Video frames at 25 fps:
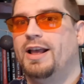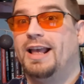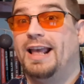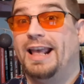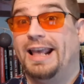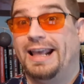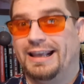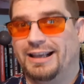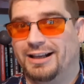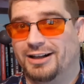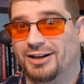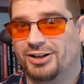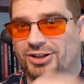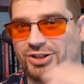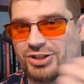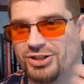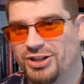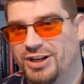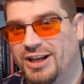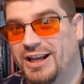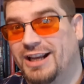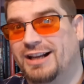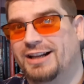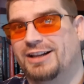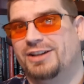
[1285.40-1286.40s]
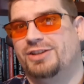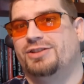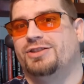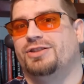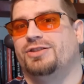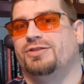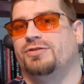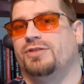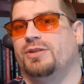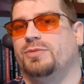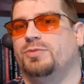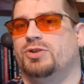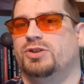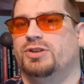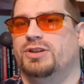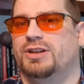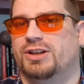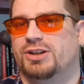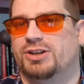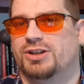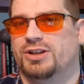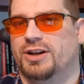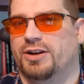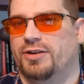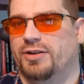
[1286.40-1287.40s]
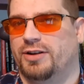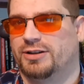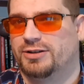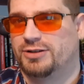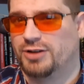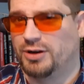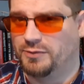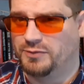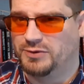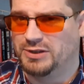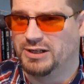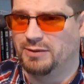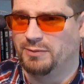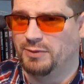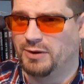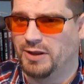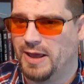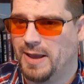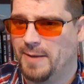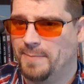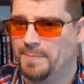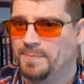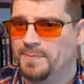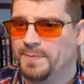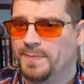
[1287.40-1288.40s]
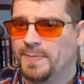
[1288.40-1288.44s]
English to English description dictionary. Top tip there.